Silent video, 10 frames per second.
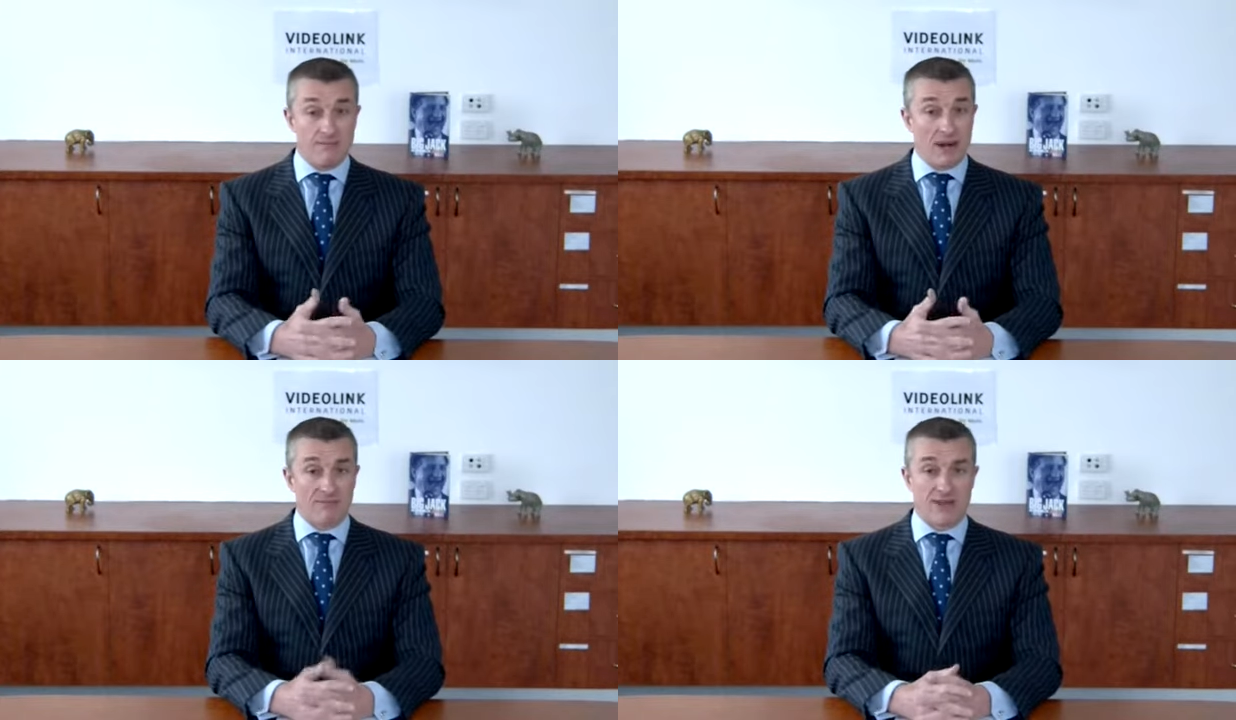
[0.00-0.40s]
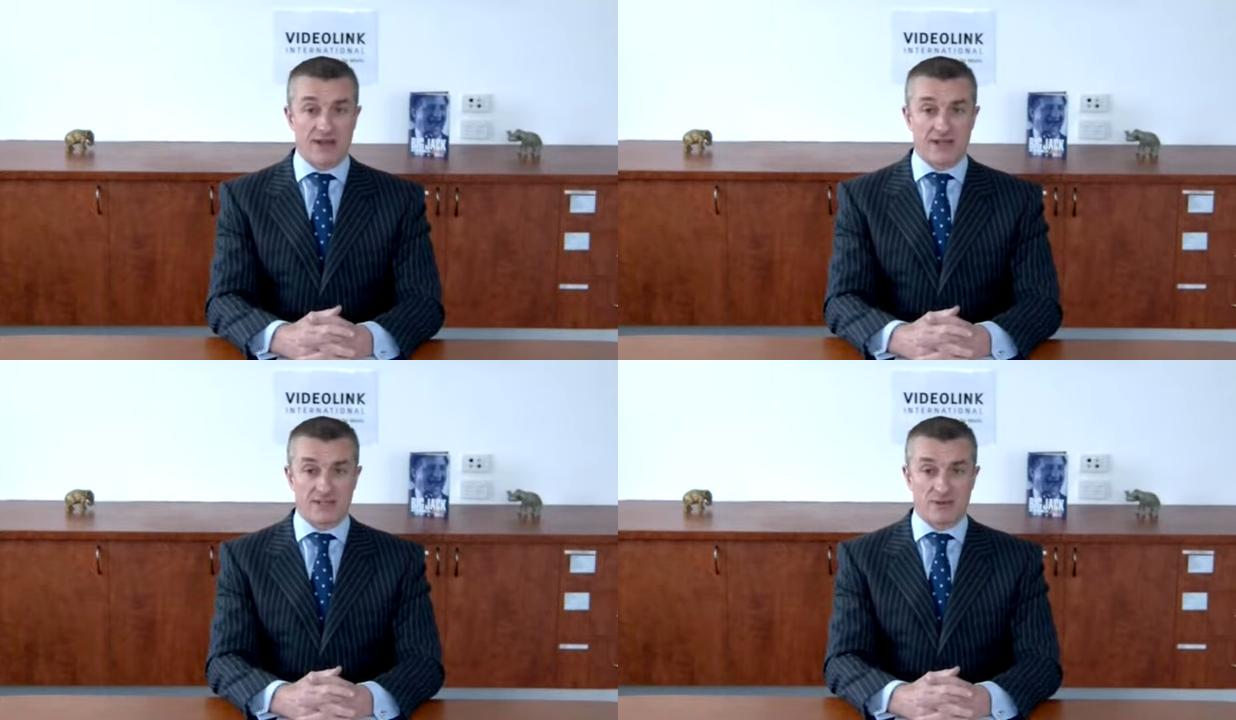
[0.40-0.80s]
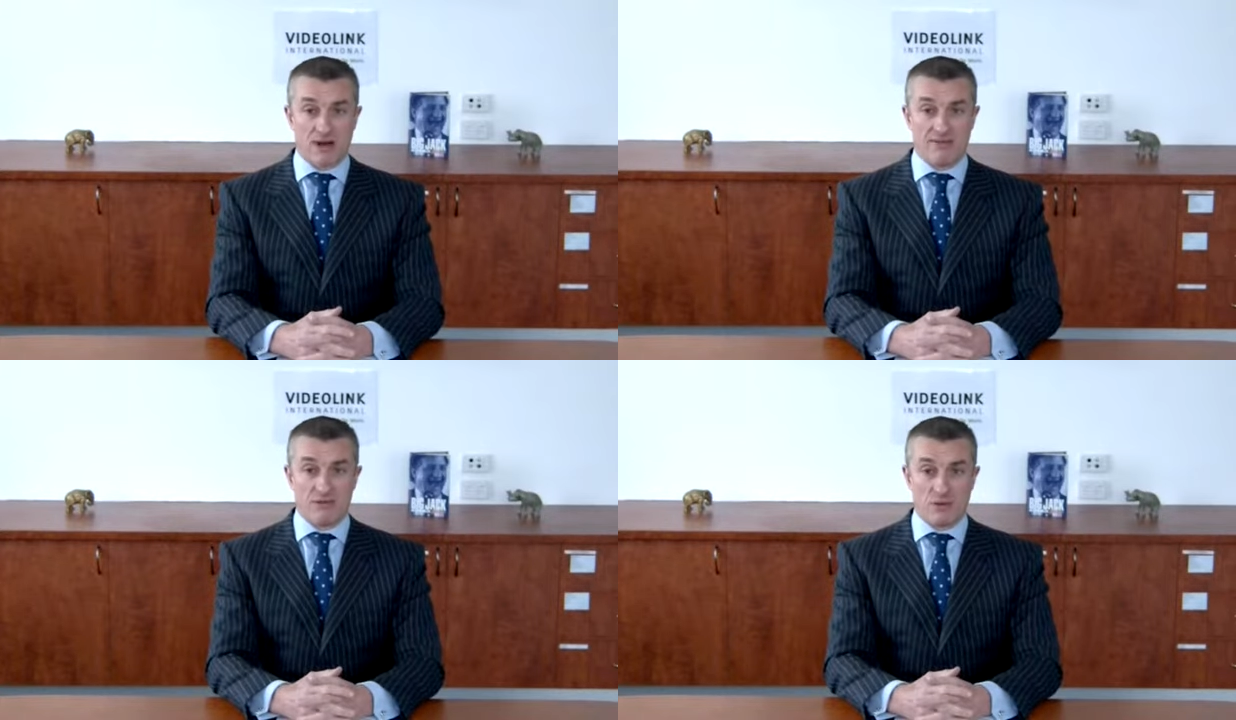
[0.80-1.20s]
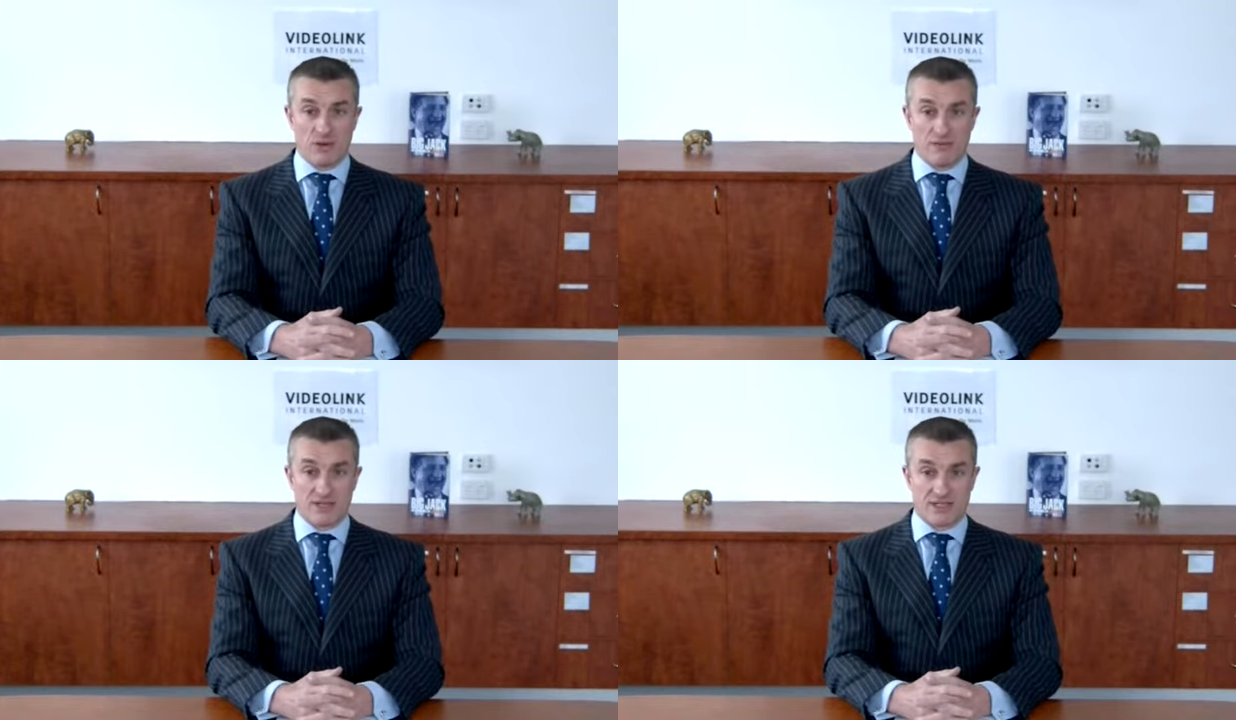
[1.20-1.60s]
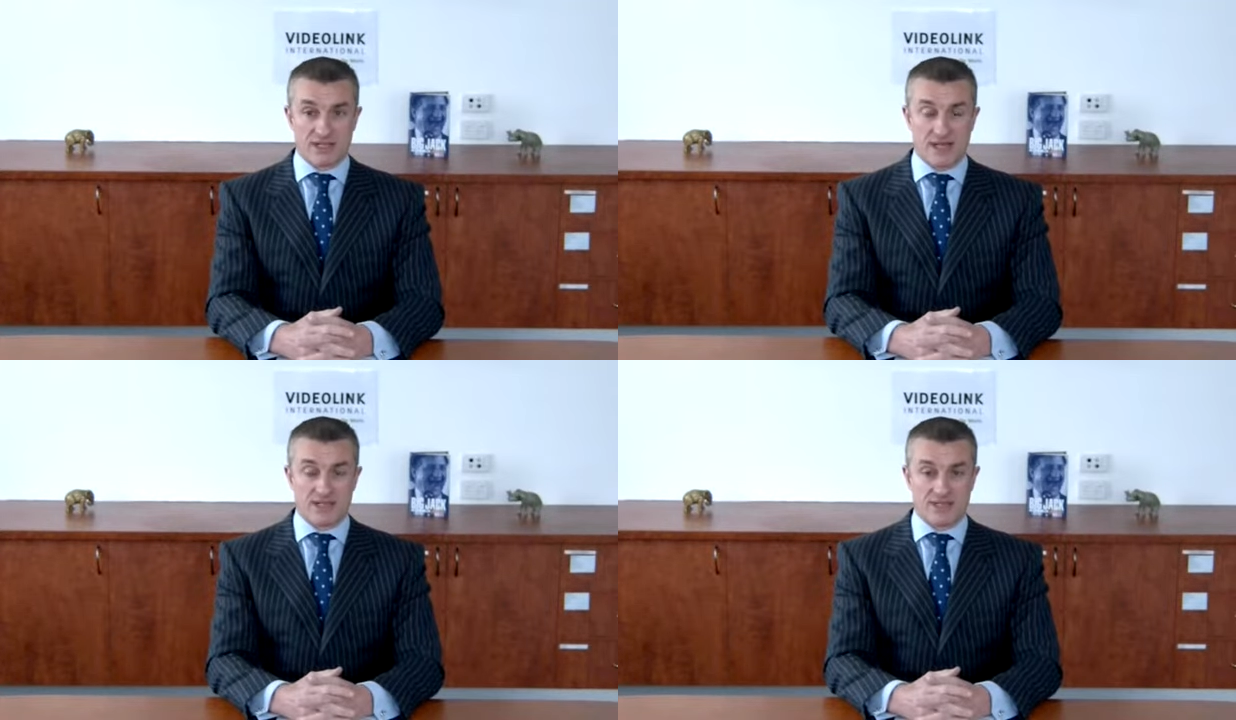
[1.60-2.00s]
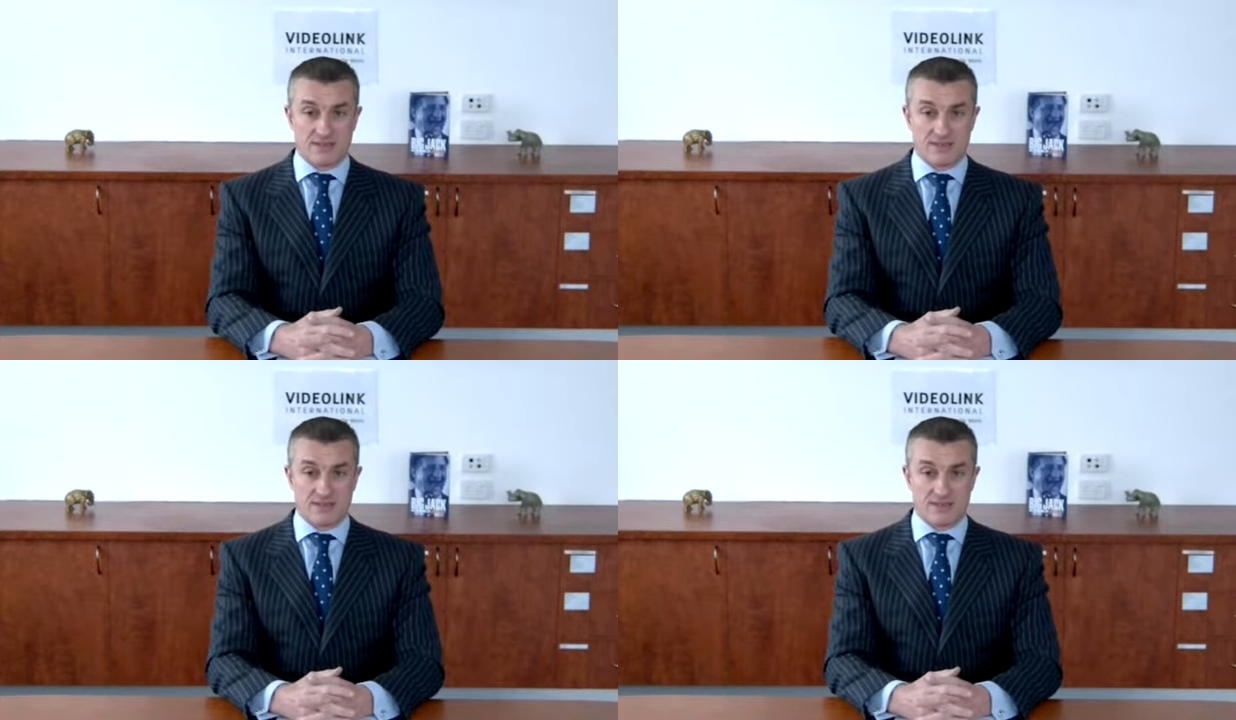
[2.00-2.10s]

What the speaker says: But that is the way of the world these days.